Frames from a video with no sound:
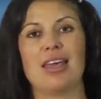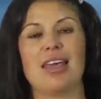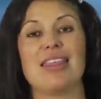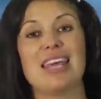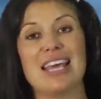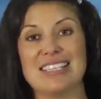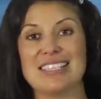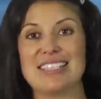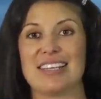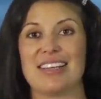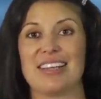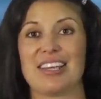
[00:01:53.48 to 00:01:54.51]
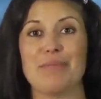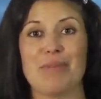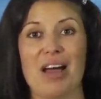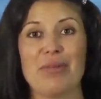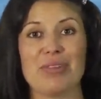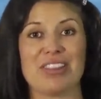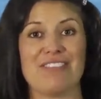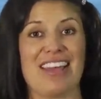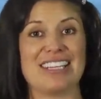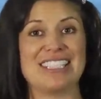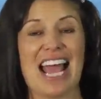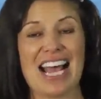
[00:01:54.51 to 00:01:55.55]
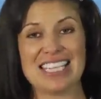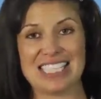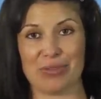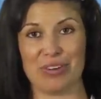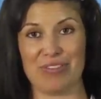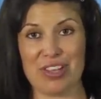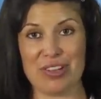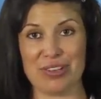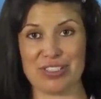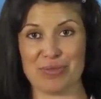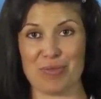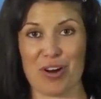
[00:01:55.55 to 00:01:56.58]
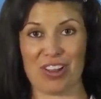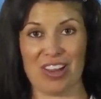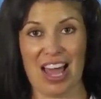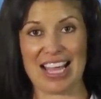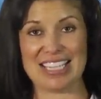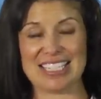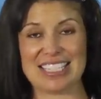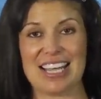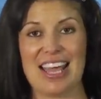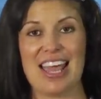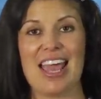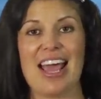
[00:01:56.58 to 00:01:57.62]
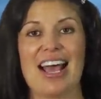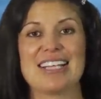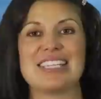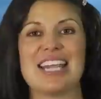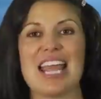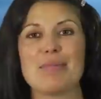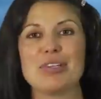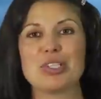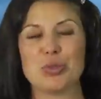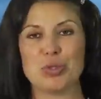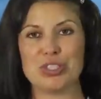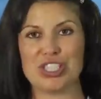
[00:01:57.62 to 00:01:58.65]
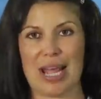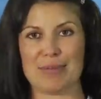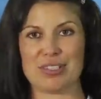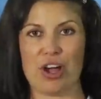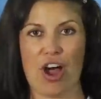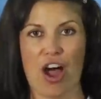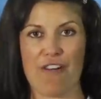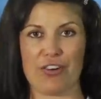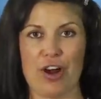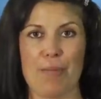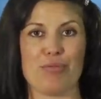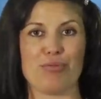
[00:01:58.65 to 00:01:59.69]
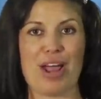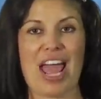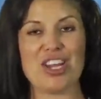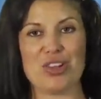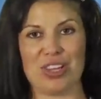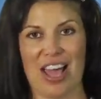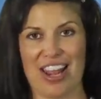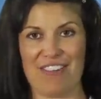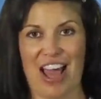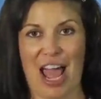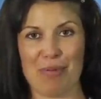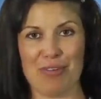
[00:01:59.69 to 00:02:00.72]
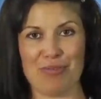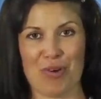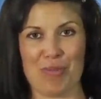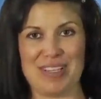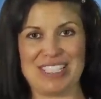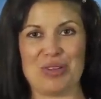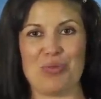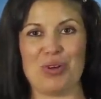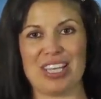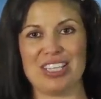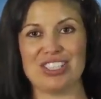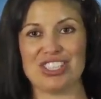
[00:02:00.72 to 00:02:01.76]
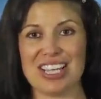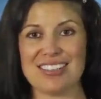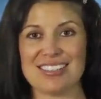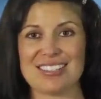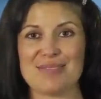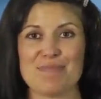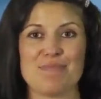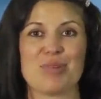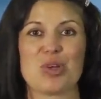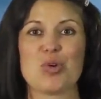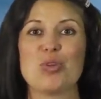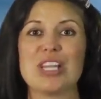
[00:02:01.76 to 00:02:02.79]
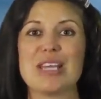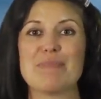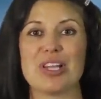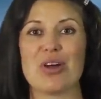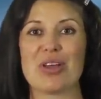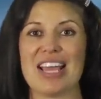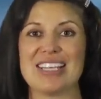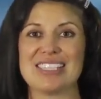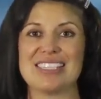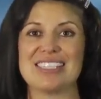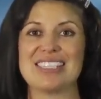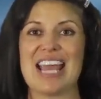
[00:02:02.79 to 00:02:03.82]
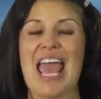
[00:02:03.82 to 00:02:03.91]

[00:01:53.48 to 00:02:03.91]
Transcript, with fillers: This, combined with the fantastic reviews from our clients, has enabled Cool Jams to offer a brand new line of high-performance wicking sheets, cooling pillowcases,